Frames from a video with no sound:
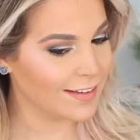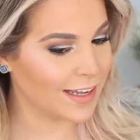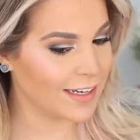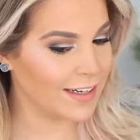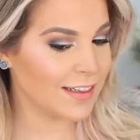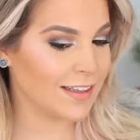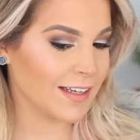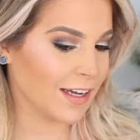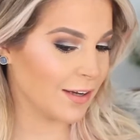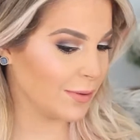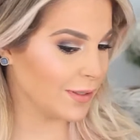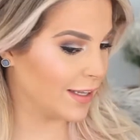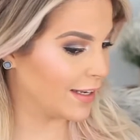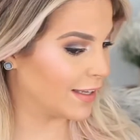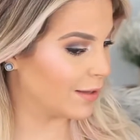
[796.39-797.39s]
I didn't think I
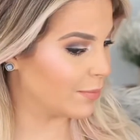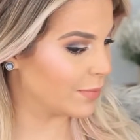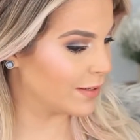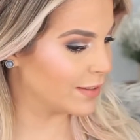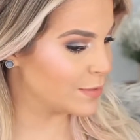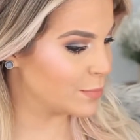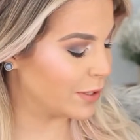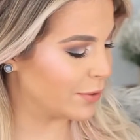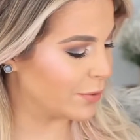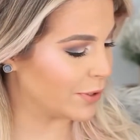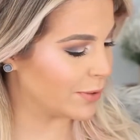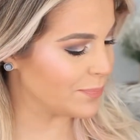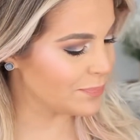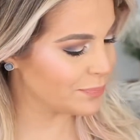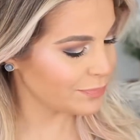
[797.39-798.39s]
would like it, but it's pretty
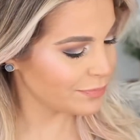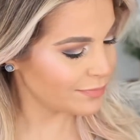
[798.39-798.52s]
cool.